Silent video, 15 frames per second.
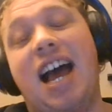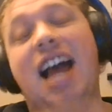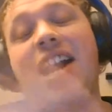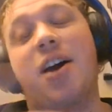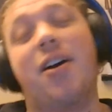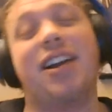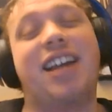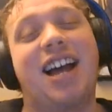I
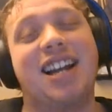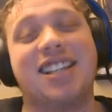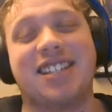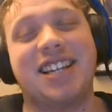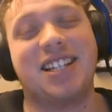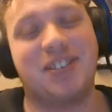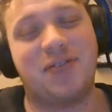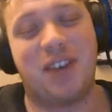know, it kind of
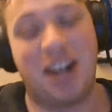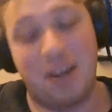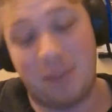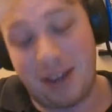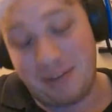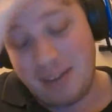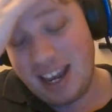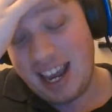sounds funny,
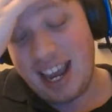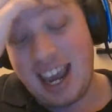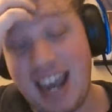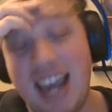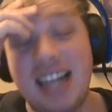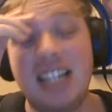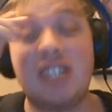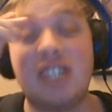but
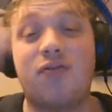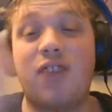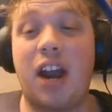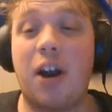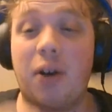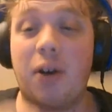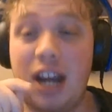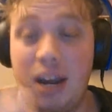it is
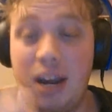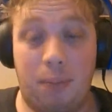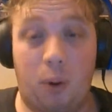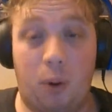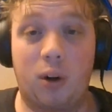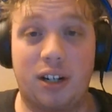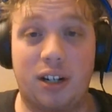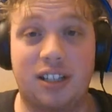very
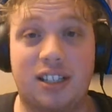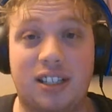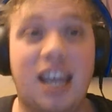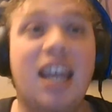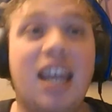important.